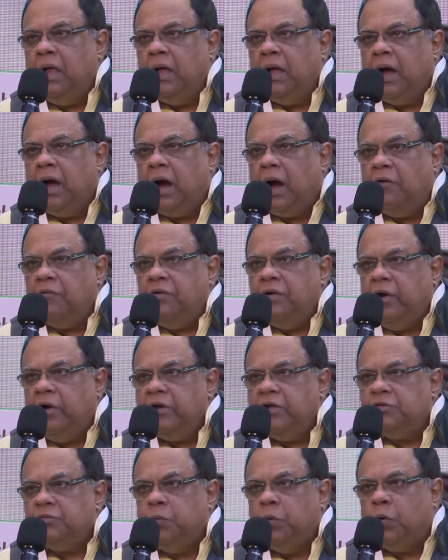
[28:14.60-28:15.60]
Half an
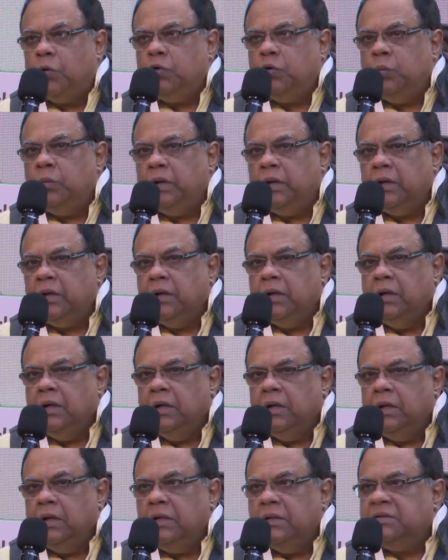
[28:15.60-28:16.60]
hour he spoke to me,
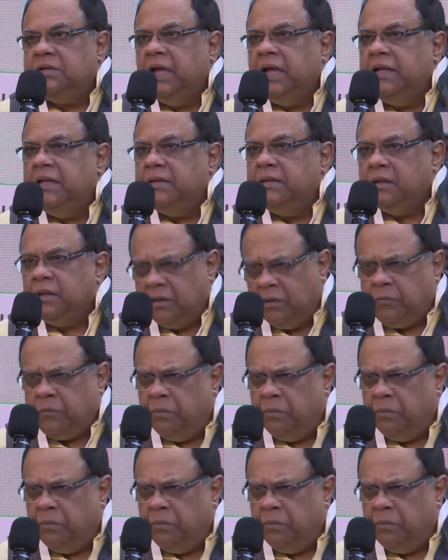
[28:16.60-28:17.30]
saying